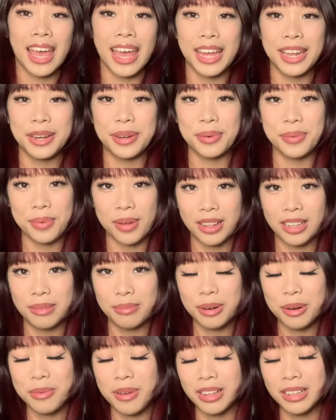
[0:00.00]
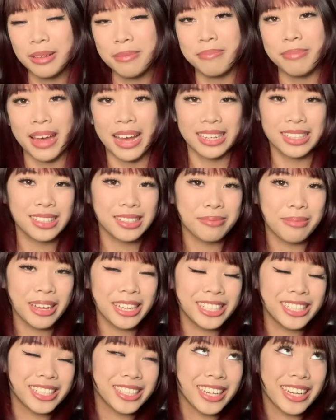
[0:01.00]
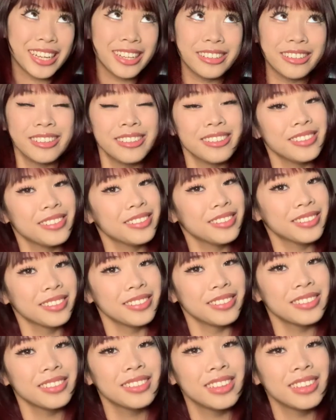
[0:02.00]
And welcome or welcome back to my channel.